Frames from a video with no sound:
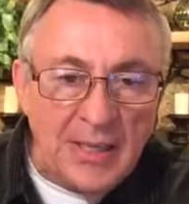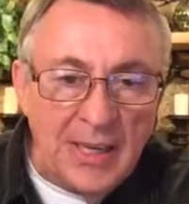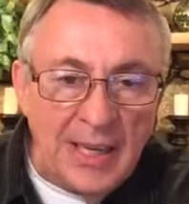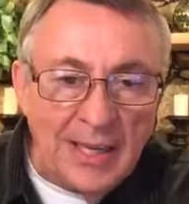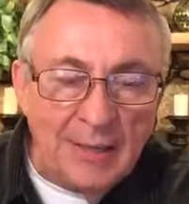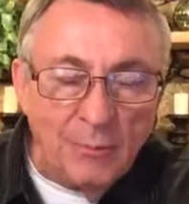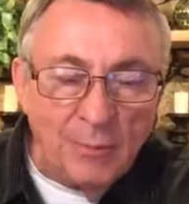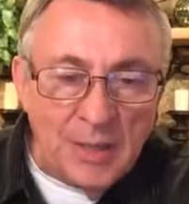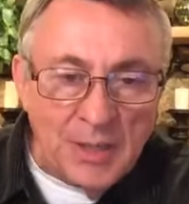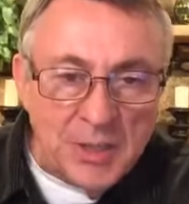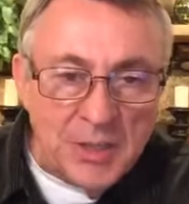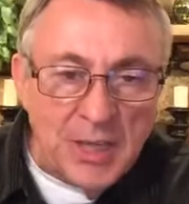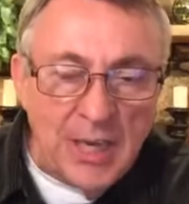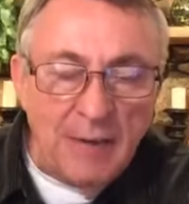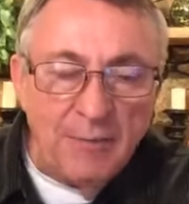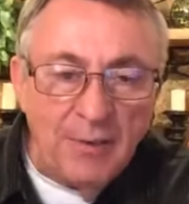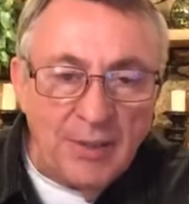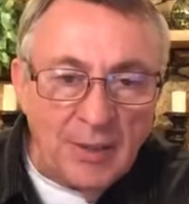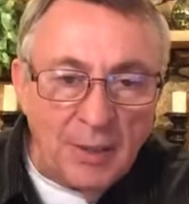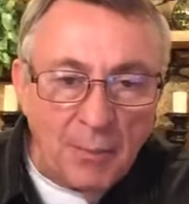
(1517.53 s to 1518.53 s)
in
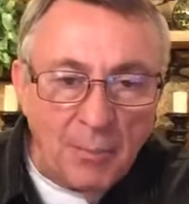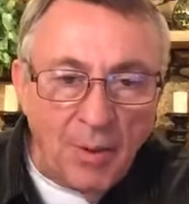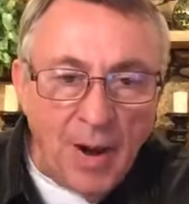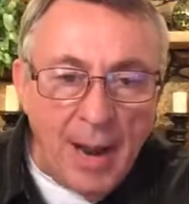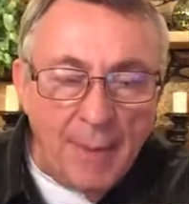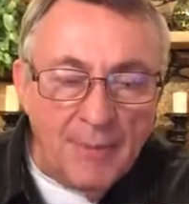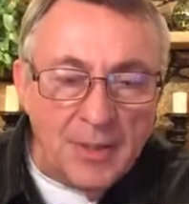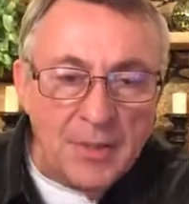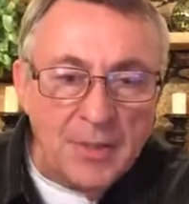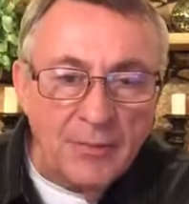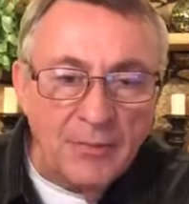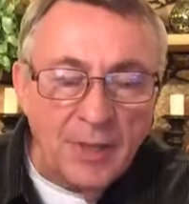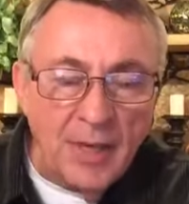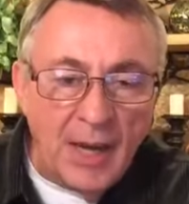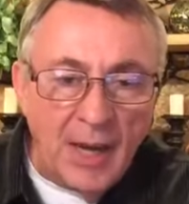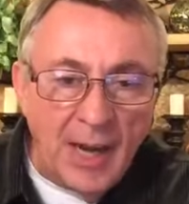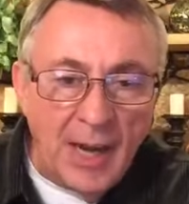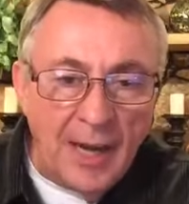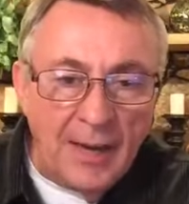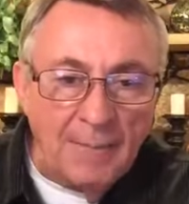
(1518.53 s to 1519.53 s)
receiving the promise of
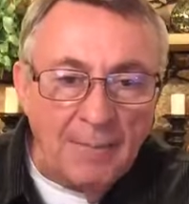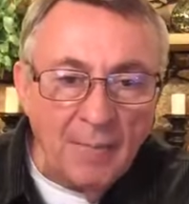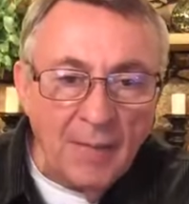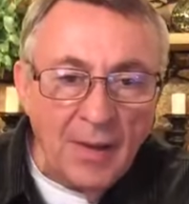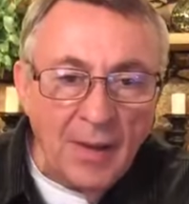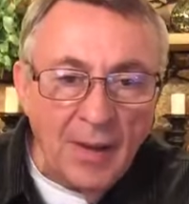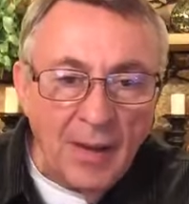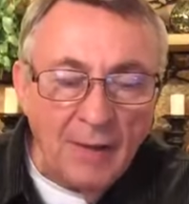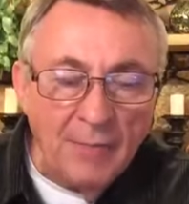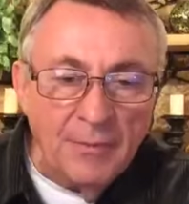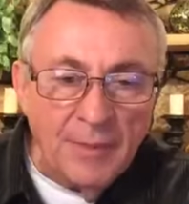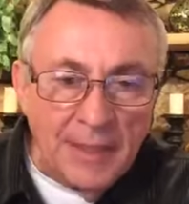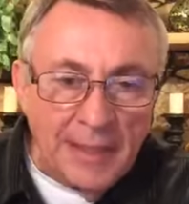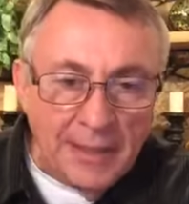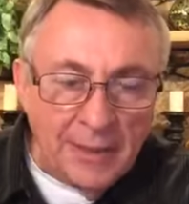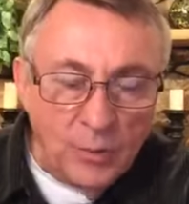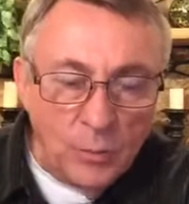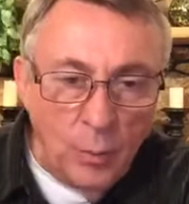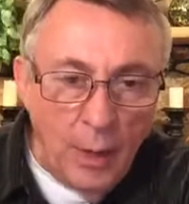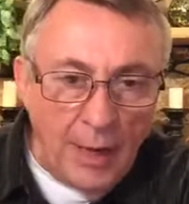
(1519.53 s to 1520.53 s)
God of the
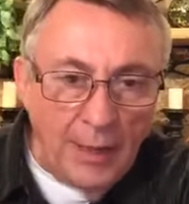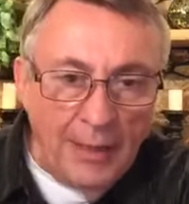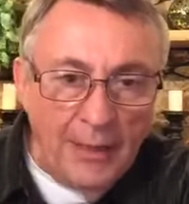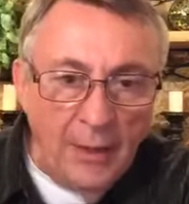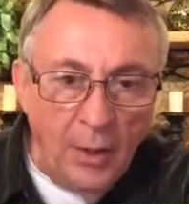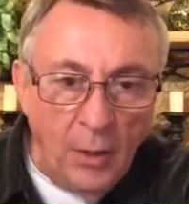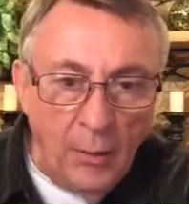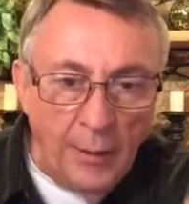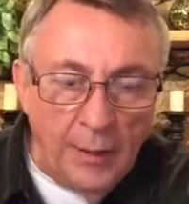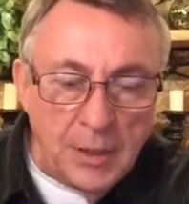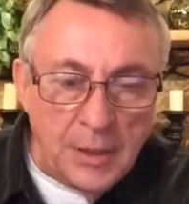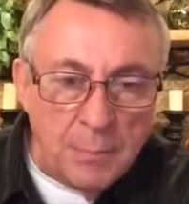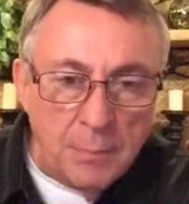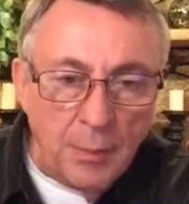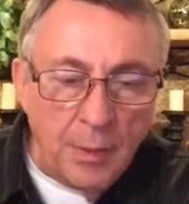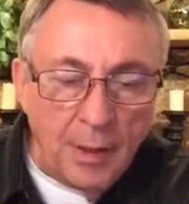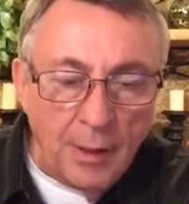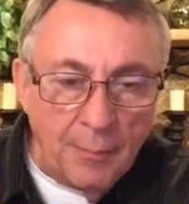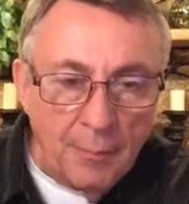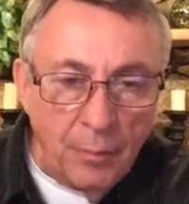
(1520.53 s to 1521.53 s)
indwelling Holy
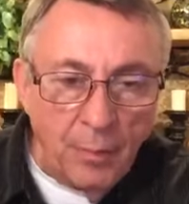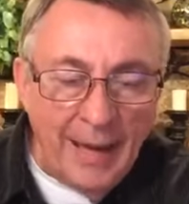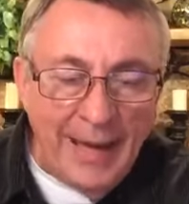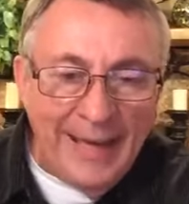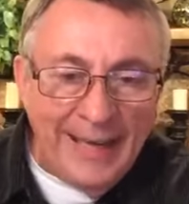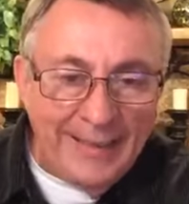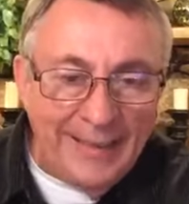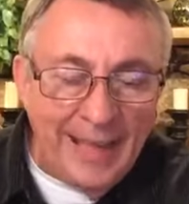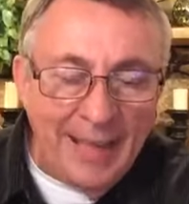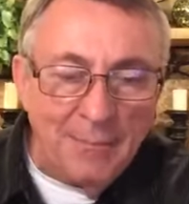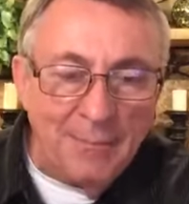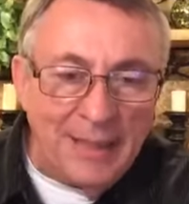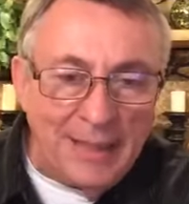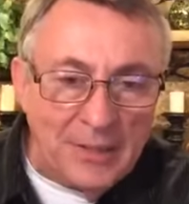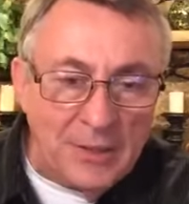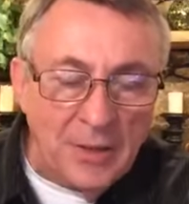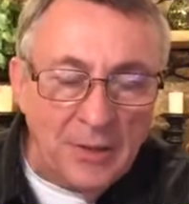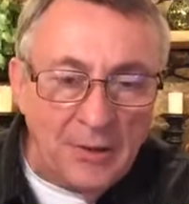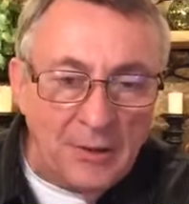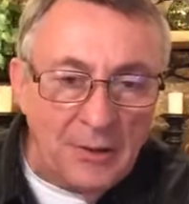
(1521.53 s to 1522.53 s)
Spirit, bringing them
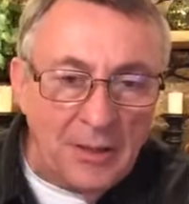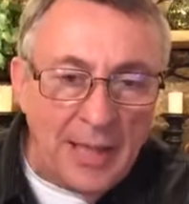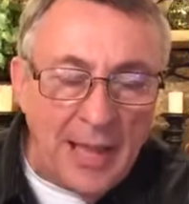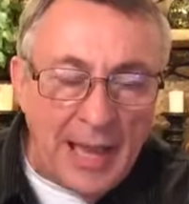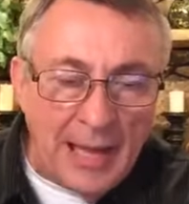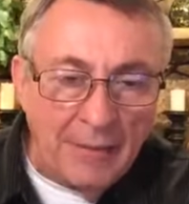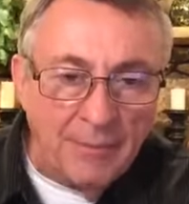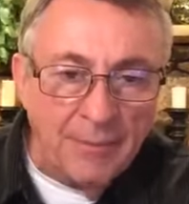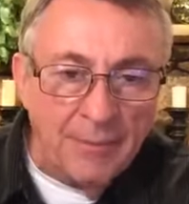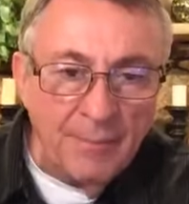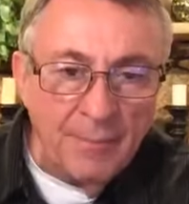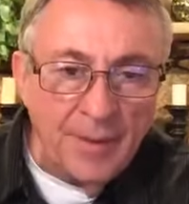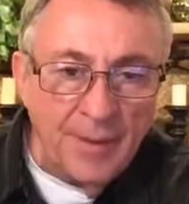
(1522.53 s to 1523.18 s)
eternal life.